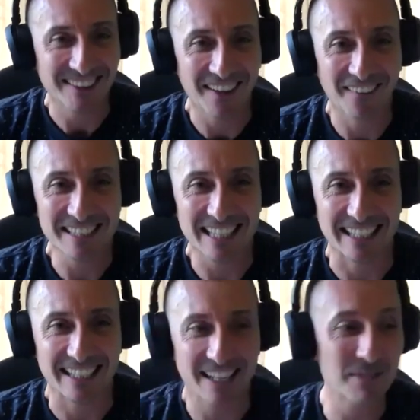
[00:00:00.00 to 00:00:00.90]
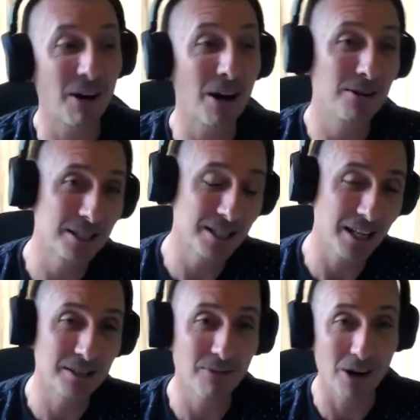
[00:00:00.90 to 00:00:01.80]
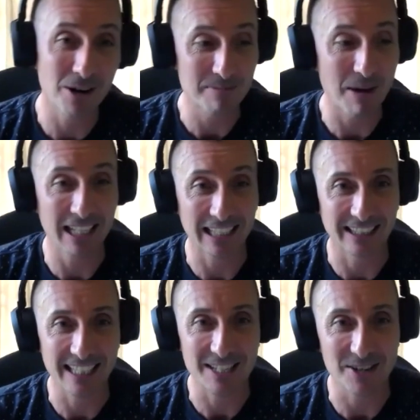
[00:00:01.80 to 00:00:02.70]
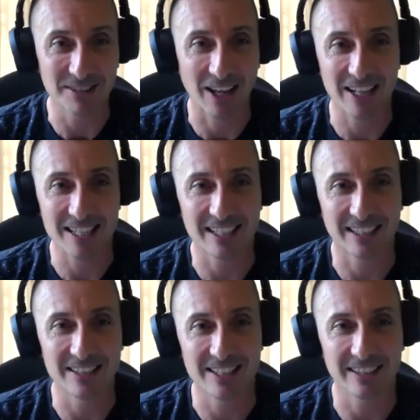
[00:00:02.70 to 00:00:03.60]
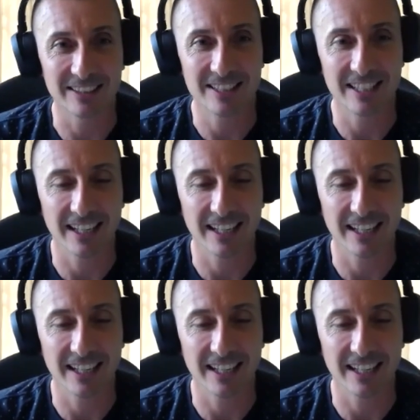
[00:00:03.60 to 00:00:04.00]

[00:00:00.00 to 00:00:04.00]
obviously, as far as my little niche of clients are concerned. Sure. Yeah.